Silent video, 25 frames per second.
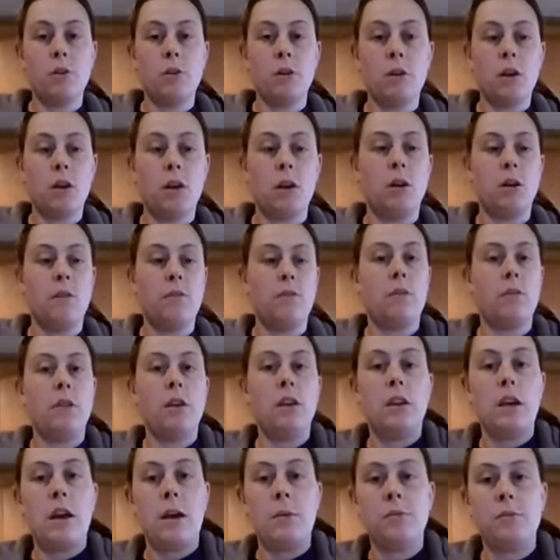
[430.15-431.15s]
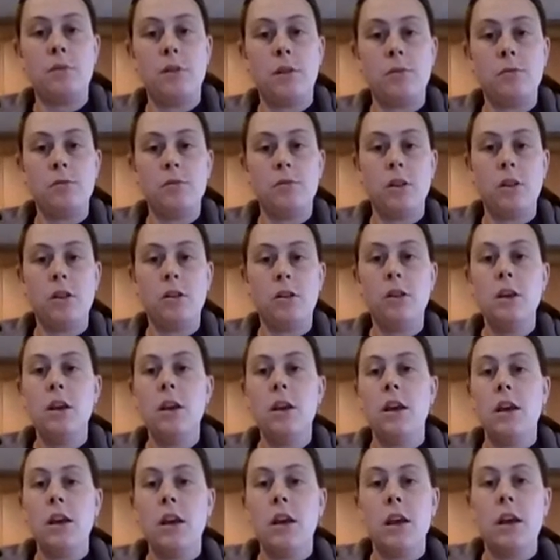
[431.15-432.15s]
of the Epsom salt
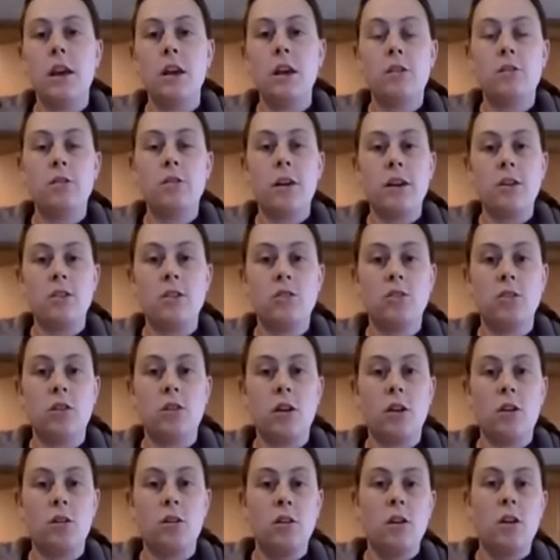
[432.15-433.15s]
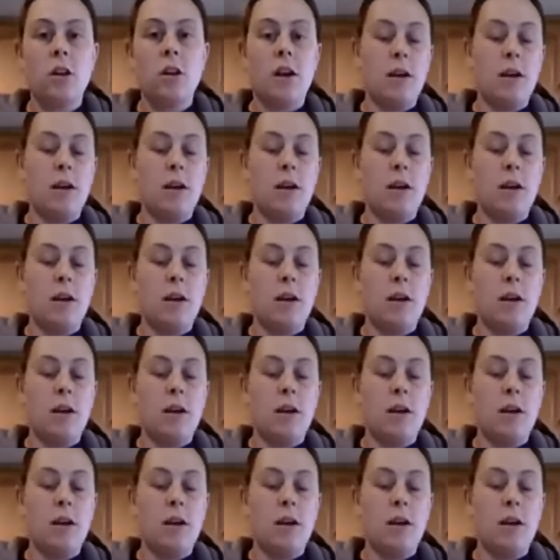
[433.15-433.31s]
in a glass jar.